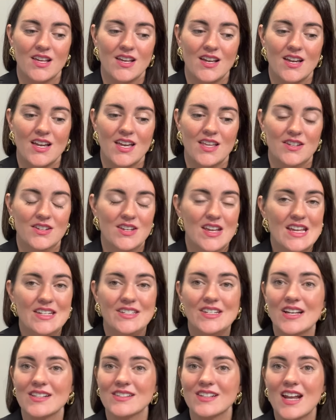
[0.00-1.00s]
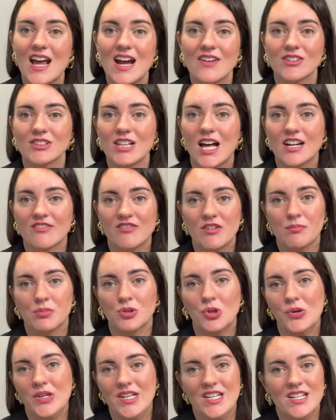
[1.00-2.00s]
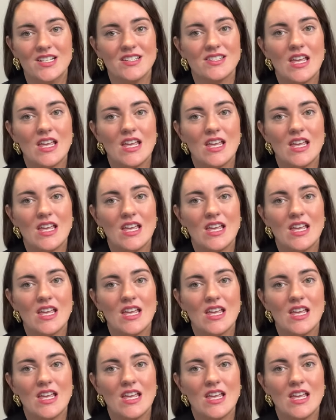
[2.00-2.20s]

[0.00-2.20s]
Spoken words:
It doesn't have a lot of employees.